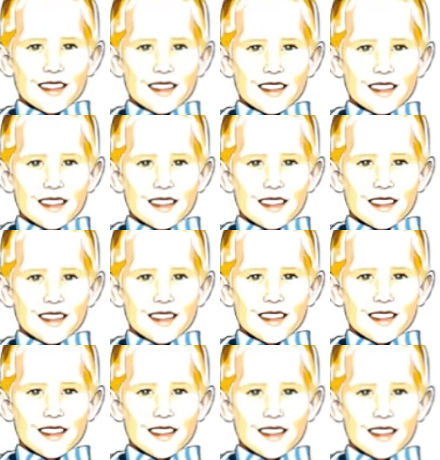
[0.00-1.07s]

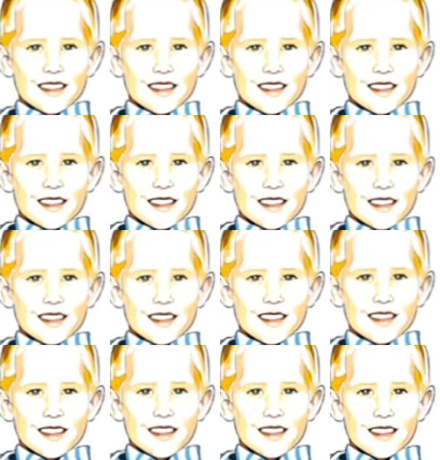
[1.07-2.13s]

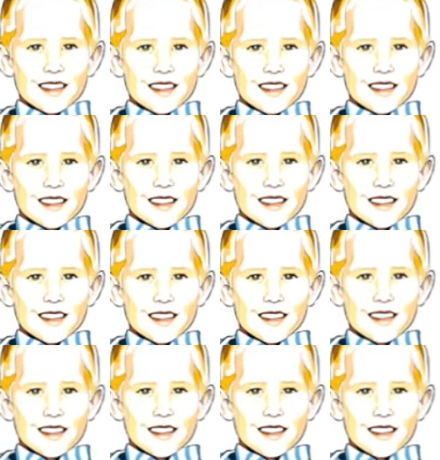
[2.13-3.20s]

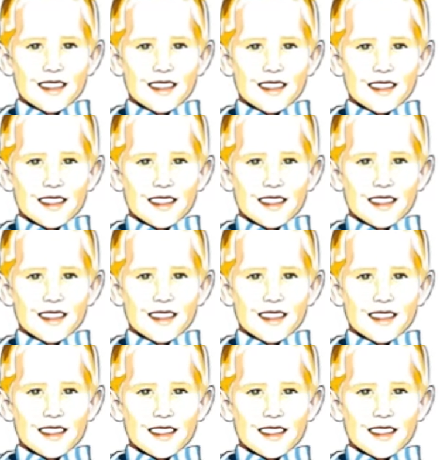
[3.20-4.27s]

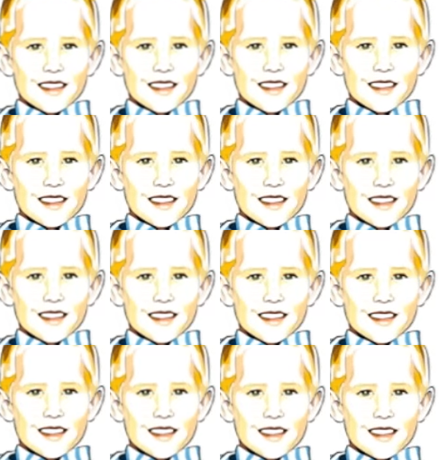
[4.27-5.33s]

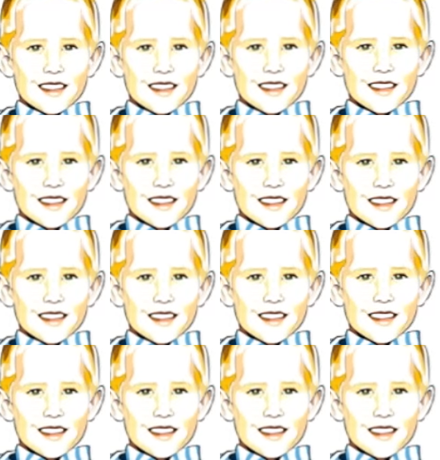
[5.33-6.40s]

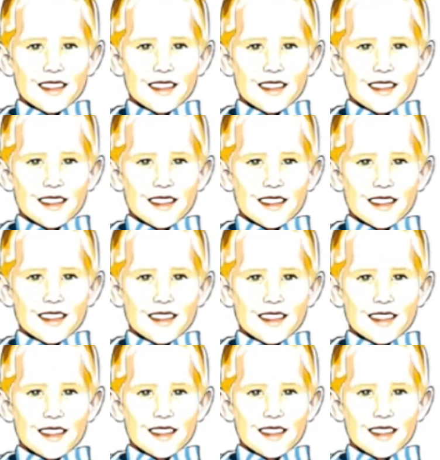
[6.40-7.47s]

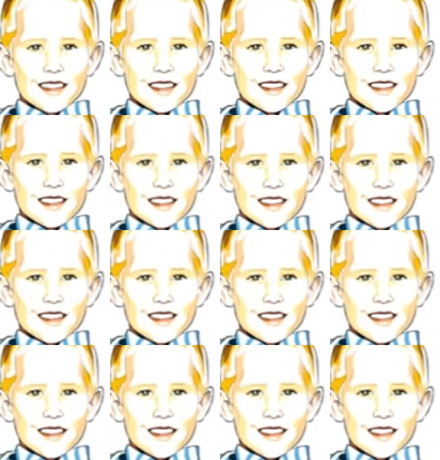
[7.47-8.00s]
[no speech]